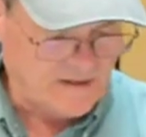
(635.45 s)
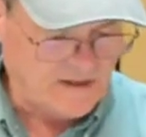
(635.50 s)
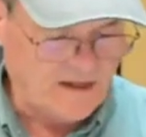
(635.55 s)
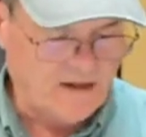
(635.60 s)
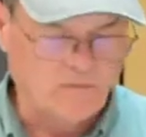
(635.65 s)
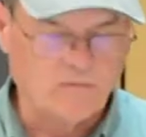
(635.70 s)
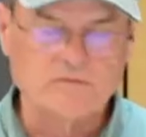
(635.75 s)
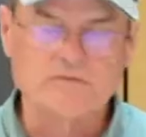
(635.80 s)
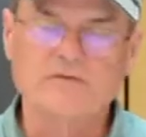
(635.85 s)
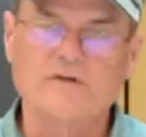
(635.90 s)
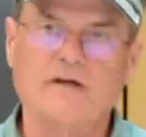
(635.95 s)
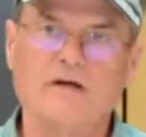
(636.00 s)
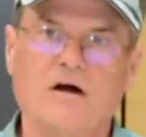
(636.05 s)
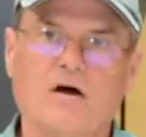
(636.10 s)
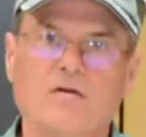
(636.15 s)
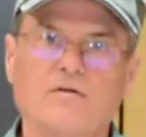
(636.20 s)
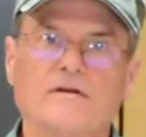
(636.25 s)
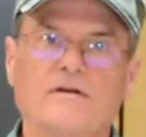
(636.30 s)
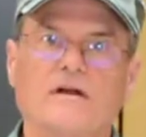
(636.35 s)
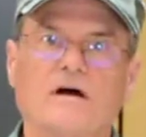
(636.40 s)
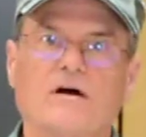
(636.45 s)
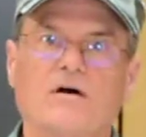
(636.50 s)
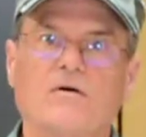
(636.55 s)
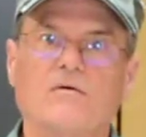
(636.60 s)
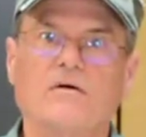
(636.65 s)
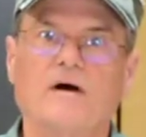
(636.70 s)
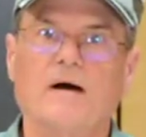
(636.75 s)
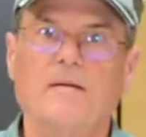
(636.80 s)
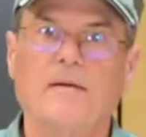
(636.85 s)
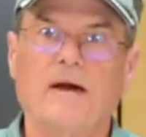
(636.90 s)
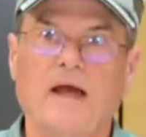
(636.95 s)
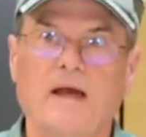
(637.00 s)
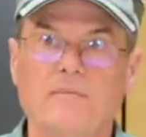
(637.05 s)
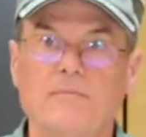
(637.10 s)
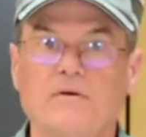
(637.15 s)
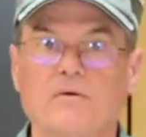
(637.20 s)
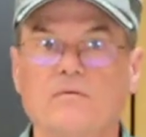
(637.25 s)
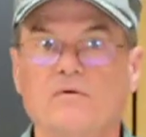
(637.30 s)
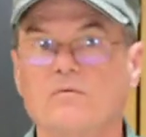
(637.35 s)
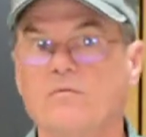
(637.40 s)
I would say all in all, I'm
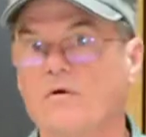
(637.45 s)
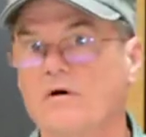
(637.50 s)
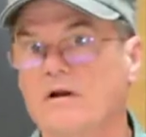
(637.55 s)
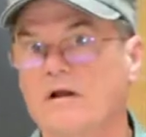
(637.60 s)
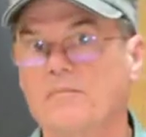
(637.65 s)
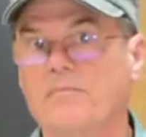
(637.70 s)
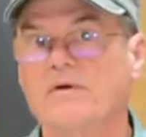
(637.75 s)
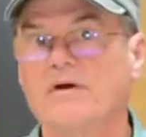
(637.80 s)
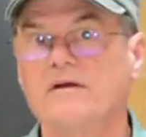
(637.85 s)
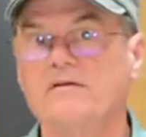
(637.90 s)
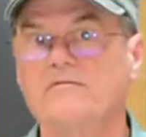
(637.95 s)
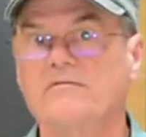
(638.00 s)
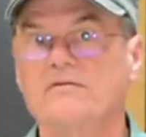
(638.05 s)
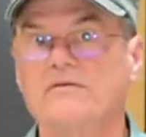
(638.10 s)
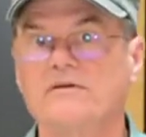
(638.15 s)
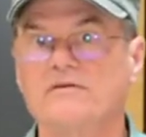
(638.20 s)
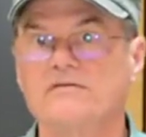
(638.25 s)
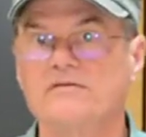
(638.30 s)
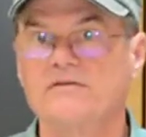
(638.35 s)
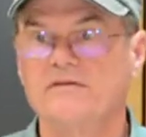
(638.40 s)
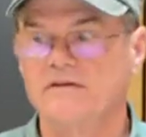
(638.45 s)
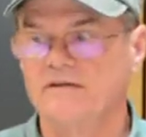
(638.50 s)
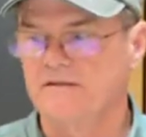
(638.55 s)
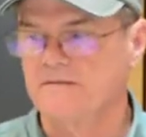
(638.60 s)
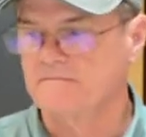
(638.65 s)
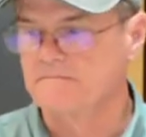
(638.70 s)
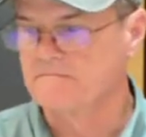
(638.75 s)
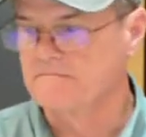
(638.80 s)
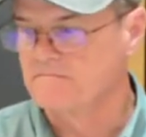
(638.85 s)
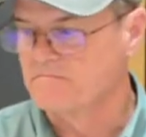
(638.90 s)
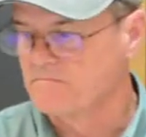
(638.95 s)
happy with what I paid for this kit.